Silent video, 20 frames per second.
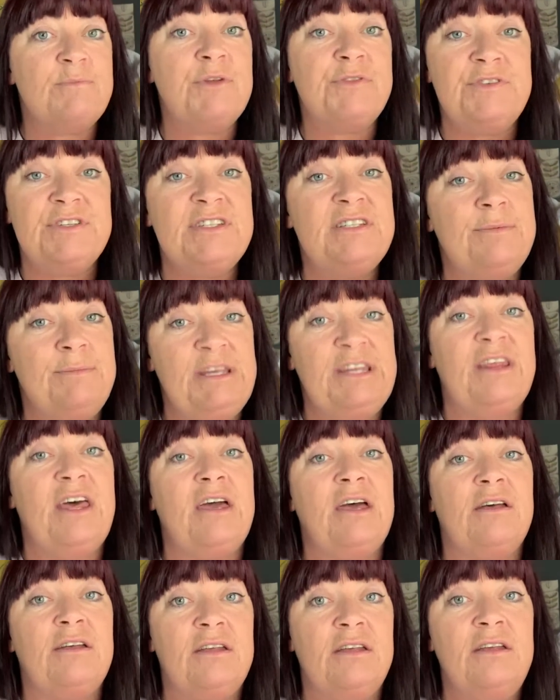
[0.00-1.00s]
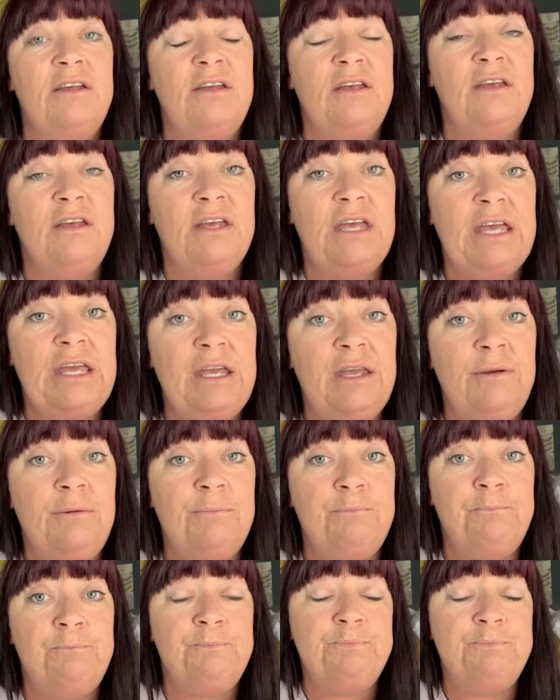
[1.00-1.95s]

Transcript: well, earlier this month, you've got nearly